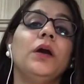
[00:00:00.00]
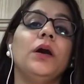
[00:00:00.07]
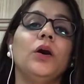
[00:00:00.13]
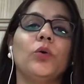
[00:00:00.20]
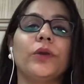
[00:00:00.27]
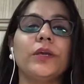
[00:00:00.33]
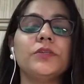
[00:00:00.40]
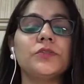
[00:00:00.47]

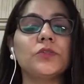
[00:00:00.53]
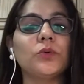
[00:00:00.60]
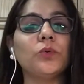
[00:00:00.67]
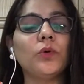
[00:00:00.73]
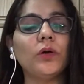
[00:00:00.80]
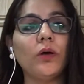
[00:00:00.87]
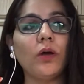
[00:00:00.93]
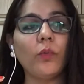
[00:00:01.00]
Okay,
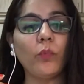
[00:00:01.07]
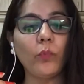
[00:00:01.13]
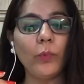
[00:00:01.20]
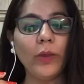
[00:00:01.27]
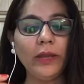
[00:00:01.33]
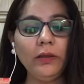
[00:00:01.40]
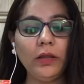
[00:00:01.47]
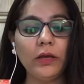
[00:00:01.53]
so
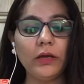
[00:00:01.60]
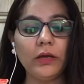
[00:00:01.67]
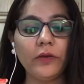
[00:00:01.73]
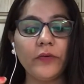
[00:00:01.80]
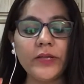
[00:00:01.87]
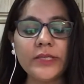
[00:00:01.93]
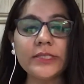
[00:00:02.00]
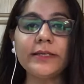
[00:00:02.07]

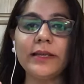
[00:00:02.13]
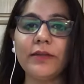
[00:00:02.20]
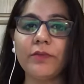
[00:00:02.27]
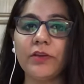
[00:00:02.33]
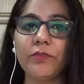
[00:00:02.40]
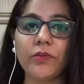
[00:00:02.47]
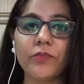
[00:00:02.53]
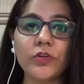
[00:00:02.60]
recently
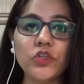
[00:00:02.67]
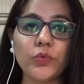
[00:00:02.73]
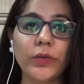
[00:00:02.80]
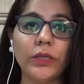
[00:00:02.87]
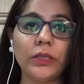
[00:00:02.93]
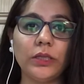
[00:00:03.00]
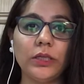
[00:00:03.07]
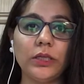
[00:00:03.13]
when we were
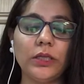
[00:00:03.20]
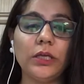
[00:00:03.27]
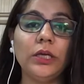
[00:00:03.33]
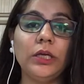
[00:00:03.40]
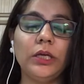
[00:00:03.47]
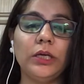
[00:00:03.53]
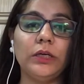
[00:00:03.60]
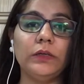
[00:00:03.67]
doing the
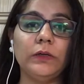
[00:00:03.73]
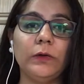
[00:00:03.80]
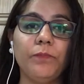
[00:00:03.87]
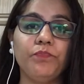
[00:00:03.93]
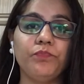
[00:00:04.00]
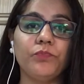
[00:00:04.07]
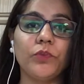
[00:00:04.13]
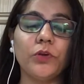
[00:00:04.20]

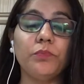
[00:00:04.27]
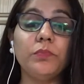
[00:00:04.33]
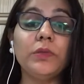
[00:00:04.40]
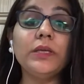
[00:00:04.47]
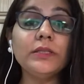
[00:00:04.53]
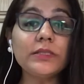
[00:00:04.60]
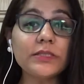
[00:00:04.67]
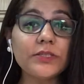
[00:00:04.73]

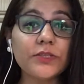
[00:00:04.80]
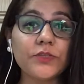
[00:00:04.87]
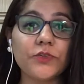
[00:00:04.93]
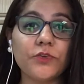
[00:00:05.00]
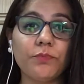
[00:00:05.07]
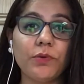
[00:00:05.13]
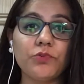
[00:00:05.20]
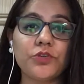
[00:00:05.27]
meals
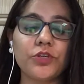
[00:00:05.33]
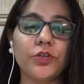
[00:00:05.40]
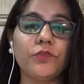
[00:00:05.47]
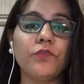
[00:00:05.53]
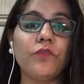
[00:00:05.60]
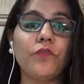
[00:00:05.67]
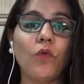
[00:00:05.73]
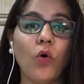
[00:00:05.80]
distribution
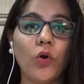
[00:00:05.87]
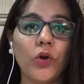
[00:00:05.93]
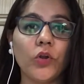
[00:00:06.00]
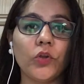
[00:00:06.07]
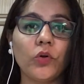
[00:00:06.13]
for the